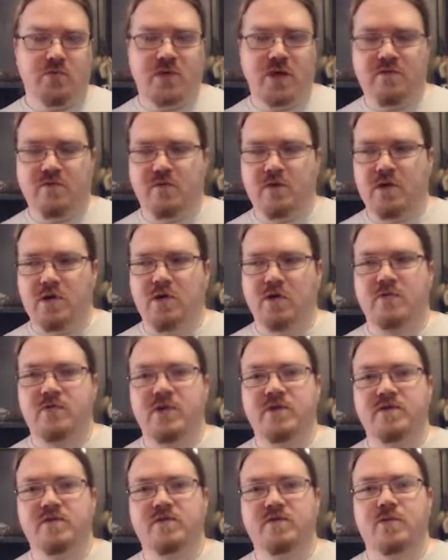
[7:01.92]
takes their long
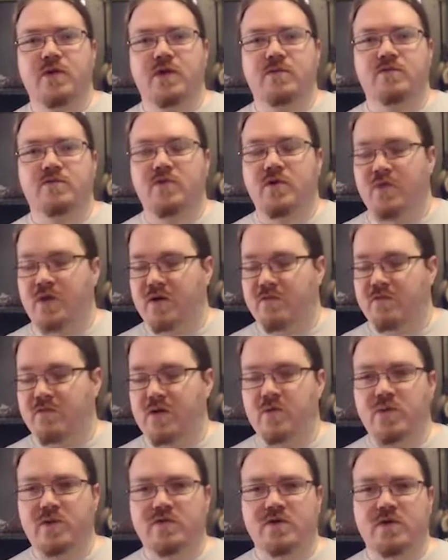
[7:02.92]
rest after arriving
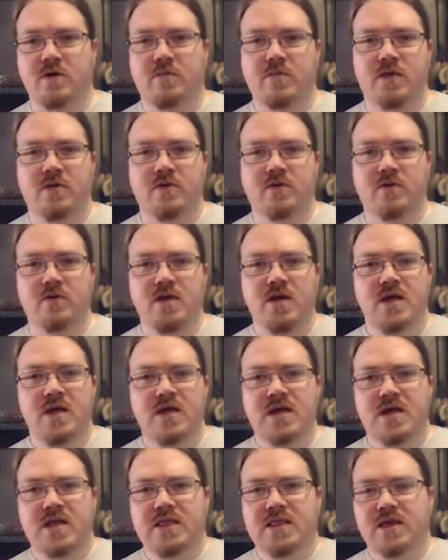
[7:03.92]
at Westcott Manor,
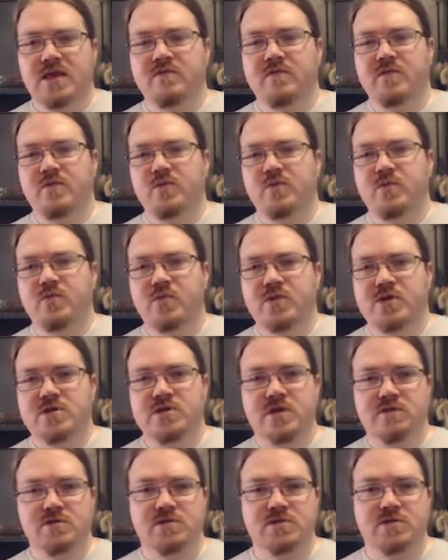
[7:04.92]
letting them
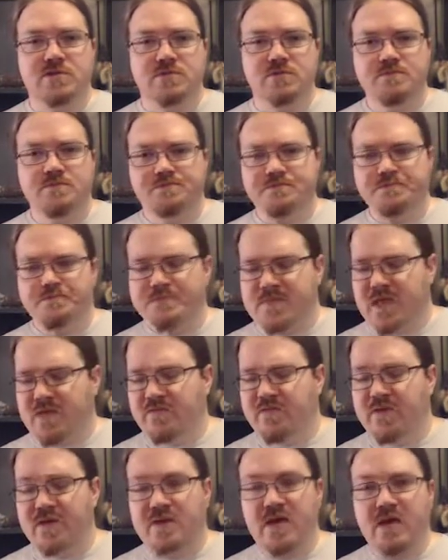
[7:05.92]
reach level 2,
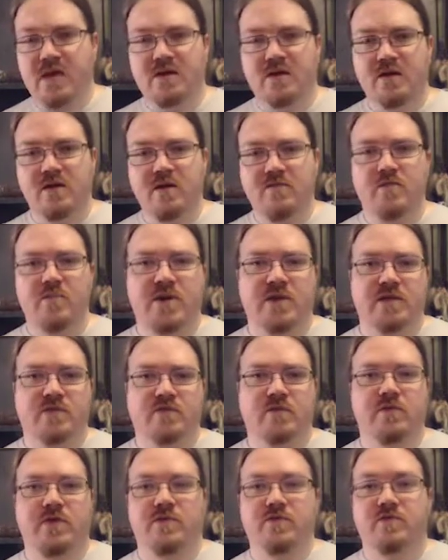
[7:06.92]
and then add another
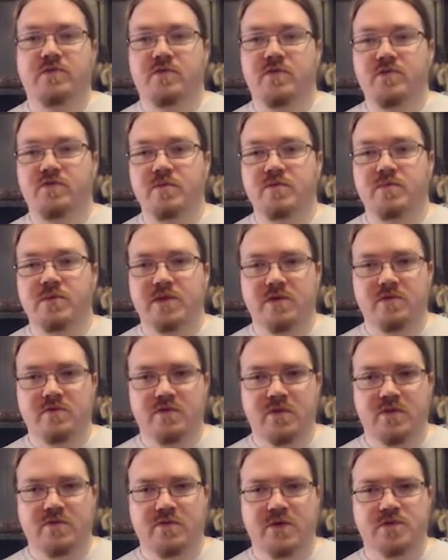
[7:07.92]
milestone after they've completed
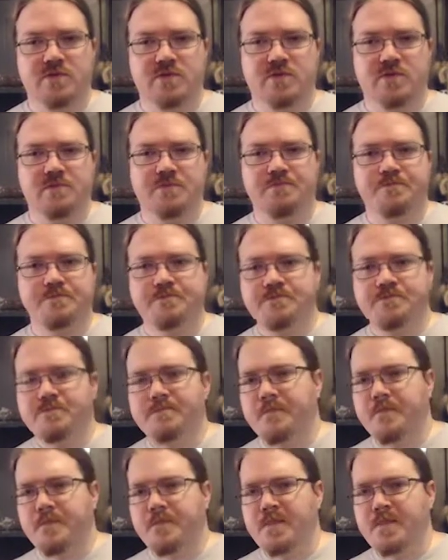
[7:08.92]
the adventure.
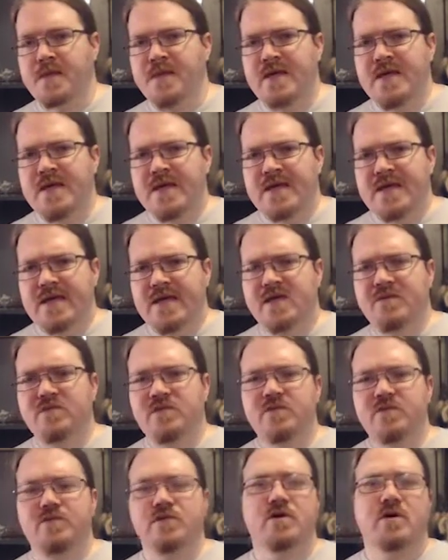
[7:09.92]

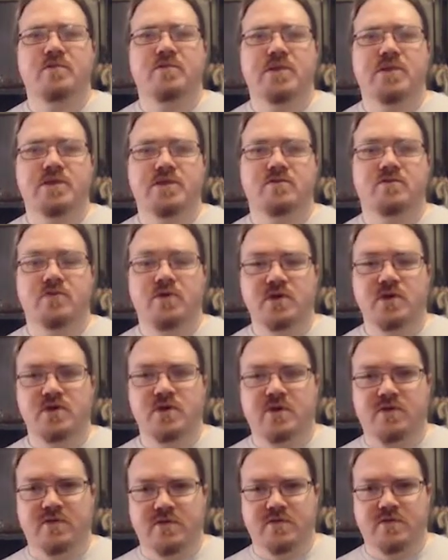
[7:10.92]
Even if you're not planning to run
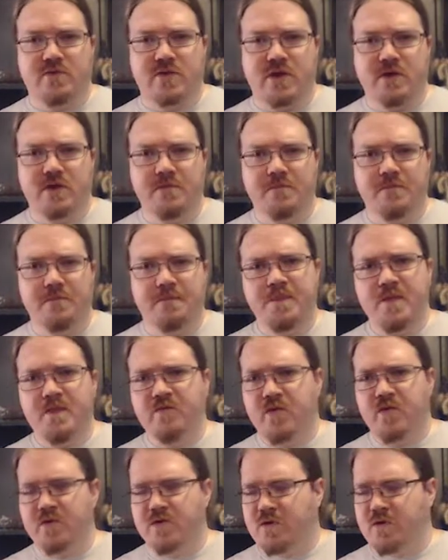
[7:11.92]
Curse of Strahd,
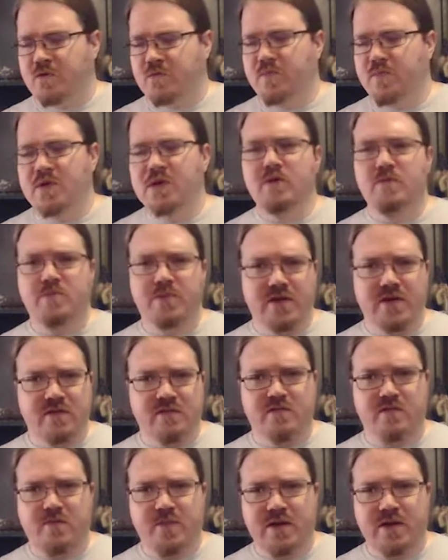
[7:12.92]
those could be good
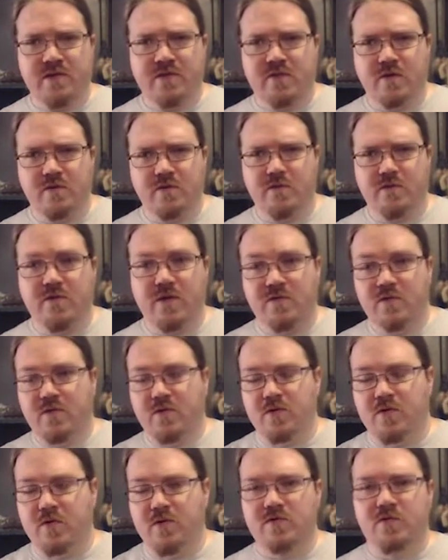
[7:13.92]
places for milestones, if
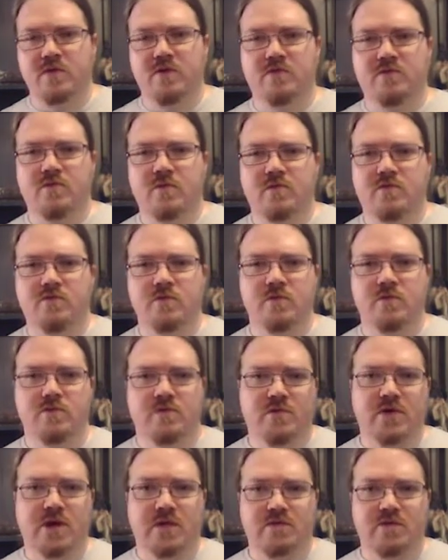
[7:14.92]
you're using those rules
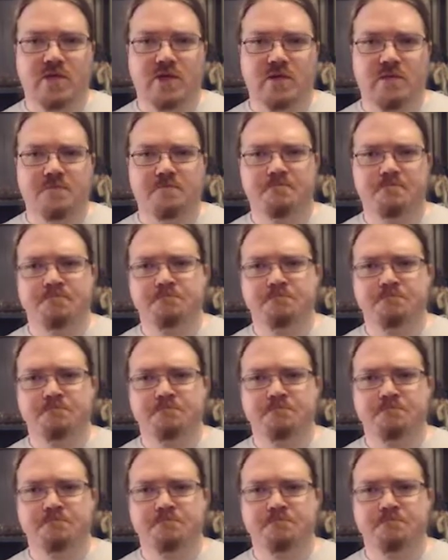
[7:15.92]
for leveling.